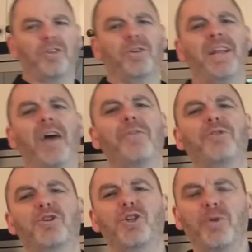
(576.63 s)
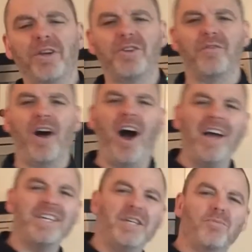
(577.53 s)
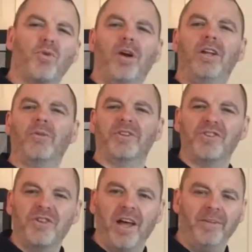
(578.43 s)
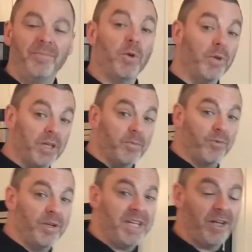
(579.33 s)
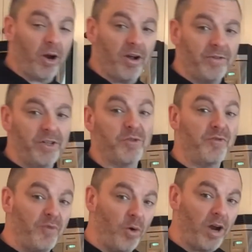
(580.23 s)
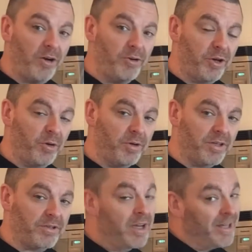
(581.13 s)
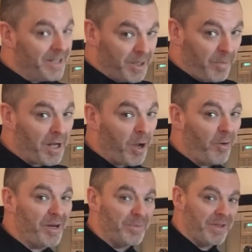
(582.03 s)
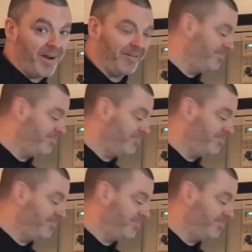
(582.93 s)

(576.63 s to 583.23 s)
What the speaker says: so now that the stress of a high heat broiler is done, we can preheat our oven to 400 degrees. It might already be there.